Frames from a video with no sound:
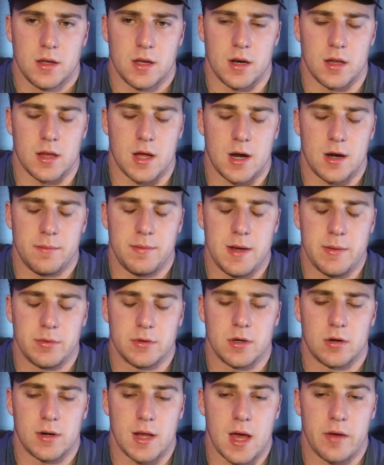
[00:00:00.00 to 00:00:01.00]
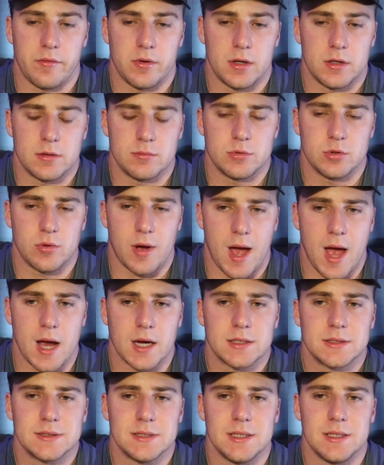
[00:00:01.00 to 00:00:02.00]
And a lot of people don't have it in them to
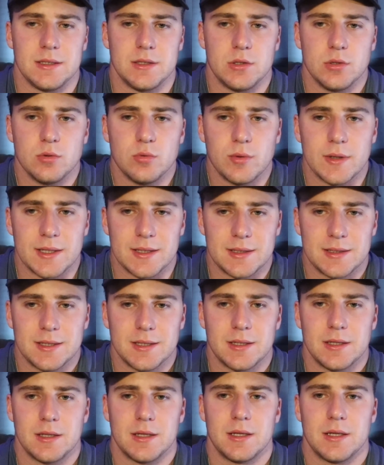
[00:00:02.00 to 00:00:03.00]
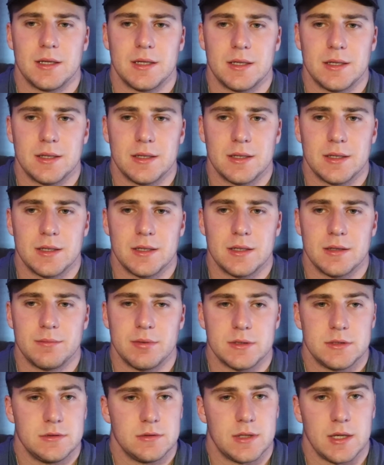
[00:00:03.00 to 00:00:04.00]
actually do it.
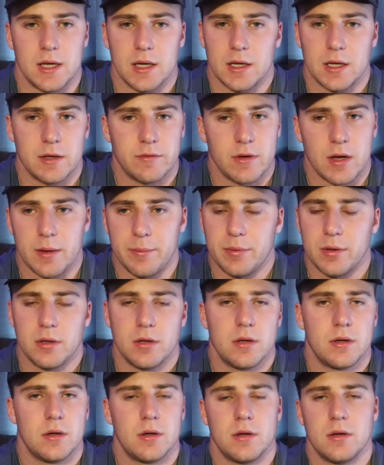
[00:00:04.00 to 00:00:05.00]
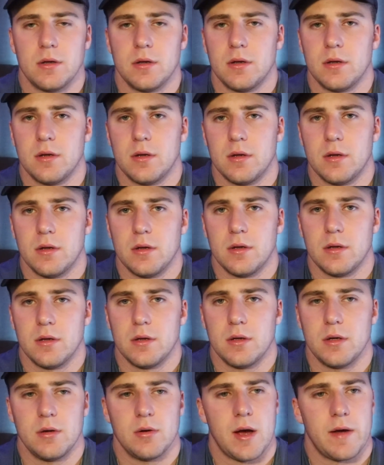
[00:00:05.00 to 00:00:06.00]
But you can't give up.
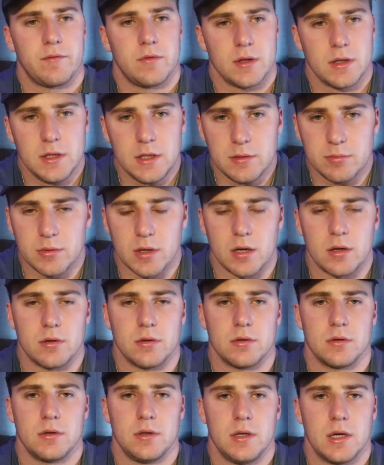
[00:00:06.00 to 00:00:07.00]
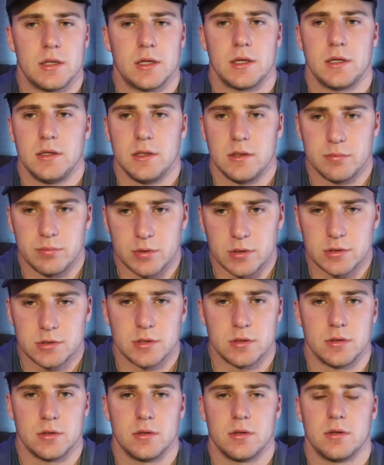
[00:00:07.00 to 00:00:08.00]
You have to keep going. You have to keep
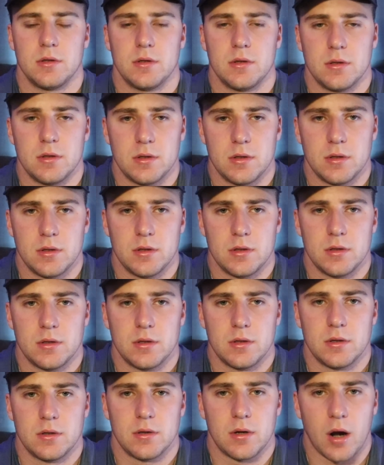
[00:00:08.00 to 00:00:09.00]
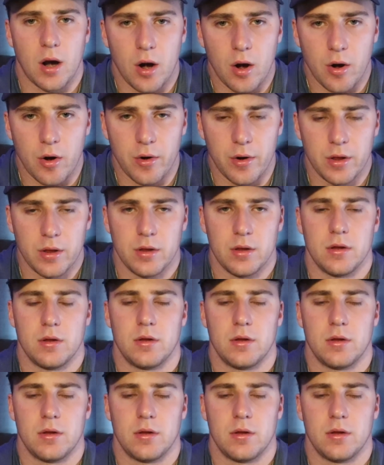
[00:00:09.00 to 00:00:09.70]
pushing hard.